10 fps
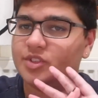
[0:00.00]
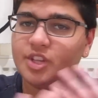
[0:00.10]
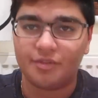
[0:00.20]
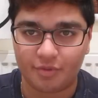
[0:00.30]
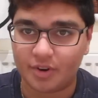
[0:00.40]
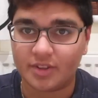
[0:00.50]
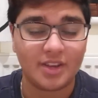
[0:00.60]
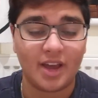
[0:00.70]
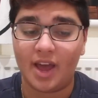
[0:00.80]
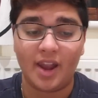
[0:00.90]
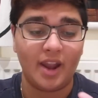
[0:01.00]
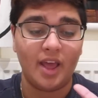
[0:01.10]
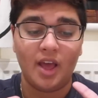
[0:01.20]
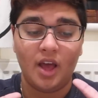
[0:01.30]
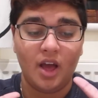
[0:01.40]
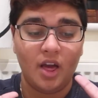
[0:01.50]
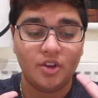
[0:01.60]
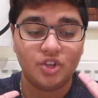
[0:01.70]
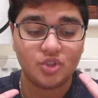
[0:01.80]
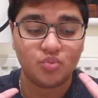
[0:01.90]
different. And
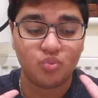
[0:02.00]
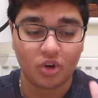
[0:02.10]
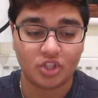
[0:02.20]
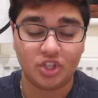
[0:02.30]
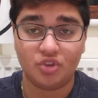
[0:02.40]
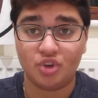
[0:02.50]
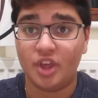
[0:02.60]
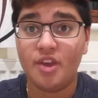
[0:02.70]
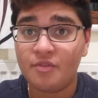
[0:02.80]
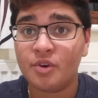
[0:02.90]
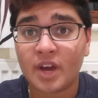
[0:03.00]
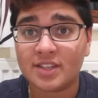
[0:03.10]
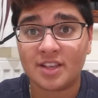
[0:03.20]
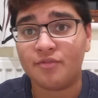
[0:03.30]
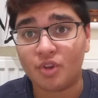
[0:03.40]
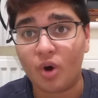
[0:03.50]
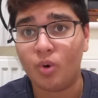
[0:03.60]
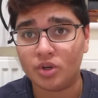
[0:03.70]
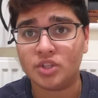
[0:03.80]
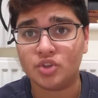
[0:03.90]
just watching the trailer, if you guys have not
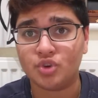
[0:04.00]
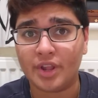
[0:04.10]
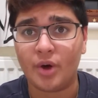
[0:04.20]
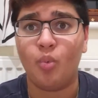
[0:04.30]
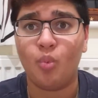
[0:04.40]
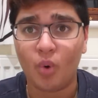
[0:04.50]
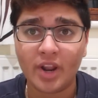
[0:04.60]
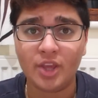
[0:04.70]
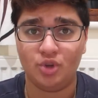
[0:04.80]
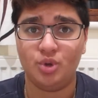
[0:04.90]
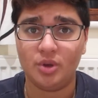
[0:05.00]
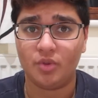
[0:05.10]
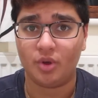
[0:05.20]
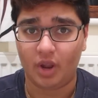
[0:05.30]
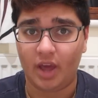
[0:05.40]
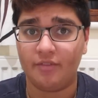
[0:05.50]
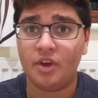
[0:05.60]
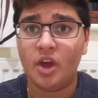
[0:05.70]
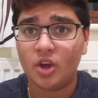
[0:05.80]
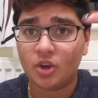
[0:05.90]
watched the trailer, what are you doing with your life?
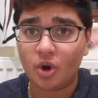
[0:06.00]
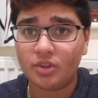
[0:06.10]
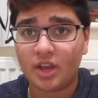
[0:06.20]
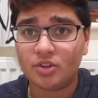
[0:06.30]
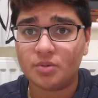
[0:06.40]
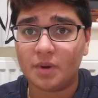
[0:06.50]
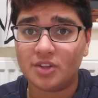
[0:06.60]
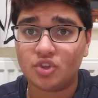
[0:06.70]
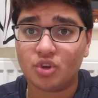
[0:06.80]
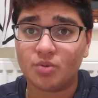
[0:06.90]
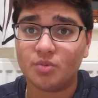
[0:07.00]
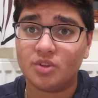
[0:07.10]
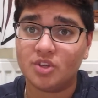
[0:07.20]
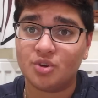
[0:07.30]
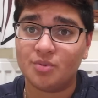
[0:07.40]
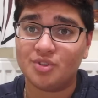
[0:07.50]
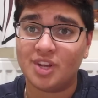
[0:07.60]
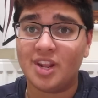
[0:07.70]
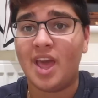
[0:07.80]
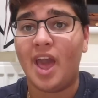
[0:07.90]
Go down to my
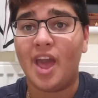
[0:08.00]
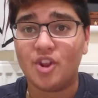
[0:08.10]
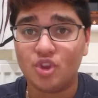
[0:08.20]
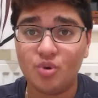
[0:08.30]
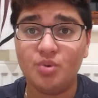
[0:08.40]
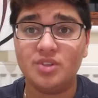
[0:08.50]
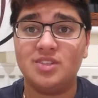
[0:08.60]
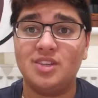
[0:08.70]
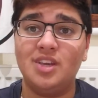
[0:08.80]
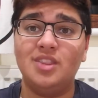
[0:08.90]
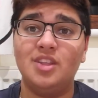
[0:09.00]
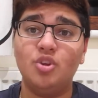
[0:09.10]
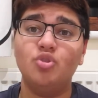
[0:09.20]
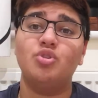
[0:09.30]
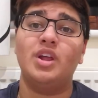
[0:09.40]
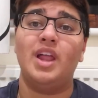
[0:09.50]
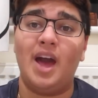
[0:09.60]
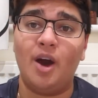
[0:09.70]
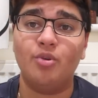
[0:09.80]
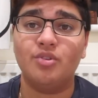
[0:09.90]
description and you will see the new trailer
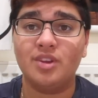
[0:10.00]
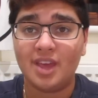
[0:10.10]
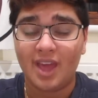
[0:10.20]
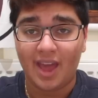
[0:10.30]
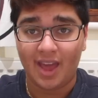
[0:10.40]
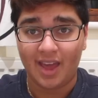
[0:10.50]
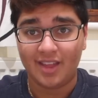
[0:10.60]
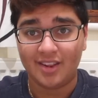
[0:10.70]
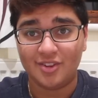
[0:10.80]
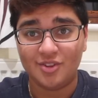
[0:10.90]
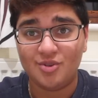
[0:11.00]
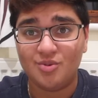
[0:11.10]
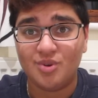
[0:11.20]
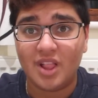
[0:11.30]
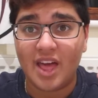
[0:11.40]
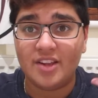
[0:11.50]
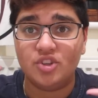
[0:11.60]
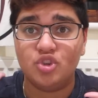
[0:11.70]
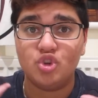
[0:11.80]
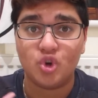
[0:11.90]
out and you will
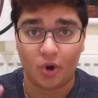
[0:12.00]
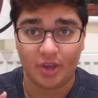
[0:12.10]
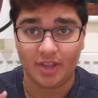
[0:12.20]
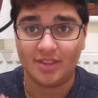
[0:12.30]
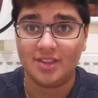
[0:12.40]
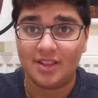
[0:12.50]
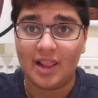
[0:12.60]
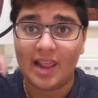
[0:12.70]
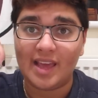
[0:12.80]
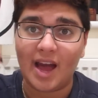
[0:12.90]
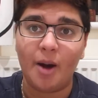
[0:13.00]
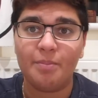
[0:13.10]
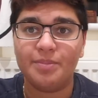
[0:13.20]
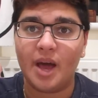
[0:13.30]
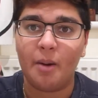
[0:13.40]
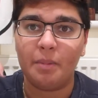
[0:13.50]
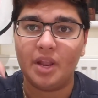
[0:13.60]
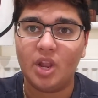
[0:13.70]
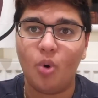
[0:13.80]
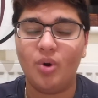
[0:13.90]
enjoy it. Link up down
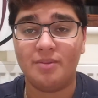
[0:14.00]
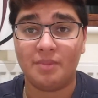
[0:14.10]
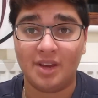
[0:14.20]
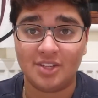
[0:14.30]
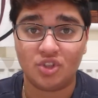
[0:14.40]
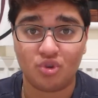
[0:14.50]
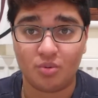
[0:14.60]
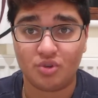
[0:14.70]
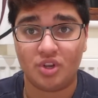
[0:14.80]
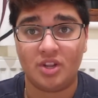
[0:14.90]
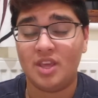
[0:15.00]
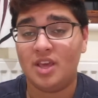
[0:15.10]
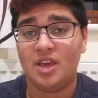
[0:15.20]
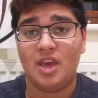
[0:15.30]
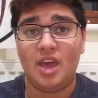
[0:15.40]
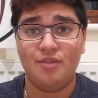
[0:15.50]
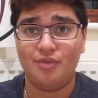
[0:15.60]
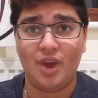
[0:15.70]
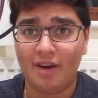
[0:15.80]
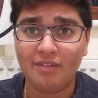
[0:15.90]
below in my description. And if
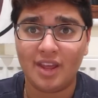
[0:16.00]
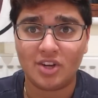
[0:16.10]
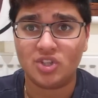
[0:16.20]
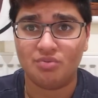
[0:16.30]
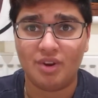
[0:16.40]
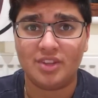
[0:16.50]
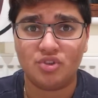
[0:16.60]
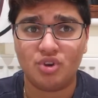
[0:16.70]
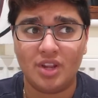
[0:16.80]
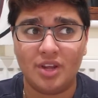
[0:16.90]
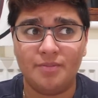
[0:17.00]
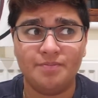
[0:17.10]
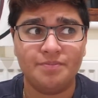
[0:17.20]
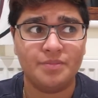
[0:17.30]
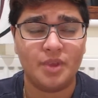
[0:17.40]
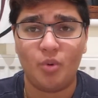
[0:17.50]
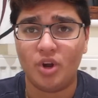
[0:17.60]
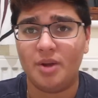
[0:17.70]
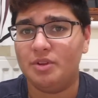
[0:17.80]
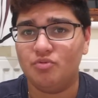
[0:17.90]
you haven't actually read the trailer,
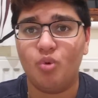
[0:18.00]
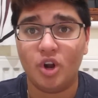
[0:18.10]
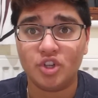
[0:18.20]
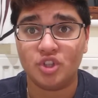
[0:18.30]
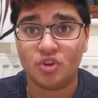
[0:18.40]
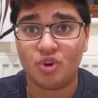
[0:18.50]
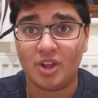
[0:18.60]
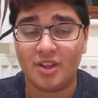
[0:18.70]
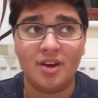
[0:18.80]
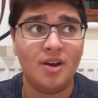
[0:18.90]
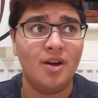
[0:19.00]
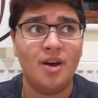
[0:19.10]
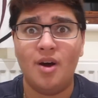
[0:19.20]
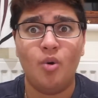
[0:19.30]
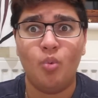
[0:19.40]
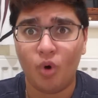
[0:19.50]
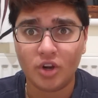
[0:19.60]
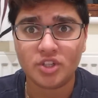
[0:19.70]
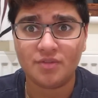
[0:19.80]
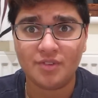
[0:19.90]
watch the trailer,
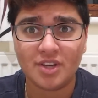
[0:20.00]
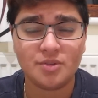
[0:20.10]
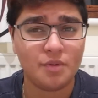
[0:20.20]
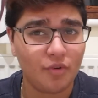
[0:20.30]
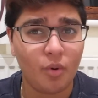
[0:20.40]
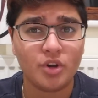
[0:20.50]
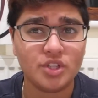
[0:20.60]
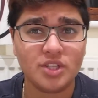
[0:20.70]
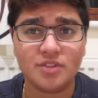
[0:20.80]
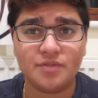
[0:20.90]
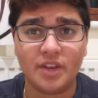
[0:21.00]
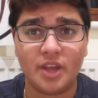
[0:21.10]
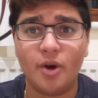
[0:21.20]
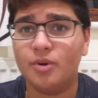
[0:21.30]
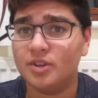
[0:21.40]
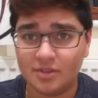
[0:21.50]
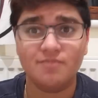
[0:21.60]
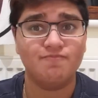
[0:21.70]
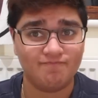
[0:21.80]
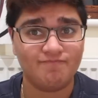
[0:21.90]
watch it first before watching this video,
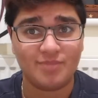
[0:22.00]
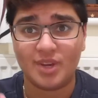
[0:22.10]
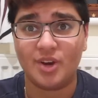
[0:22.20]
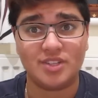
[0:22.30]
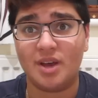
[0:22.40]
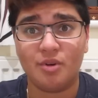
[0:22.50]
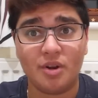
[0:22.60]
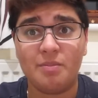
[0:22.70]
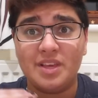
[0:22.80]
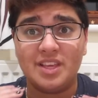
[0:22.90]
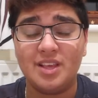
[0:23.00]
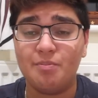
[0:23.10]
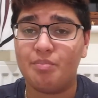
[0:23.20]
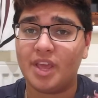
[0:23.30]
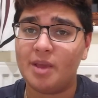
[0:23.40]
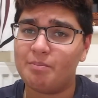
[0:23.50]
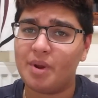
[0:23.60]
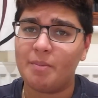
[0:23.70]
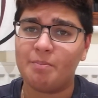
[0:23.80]
because I'm going to be breaking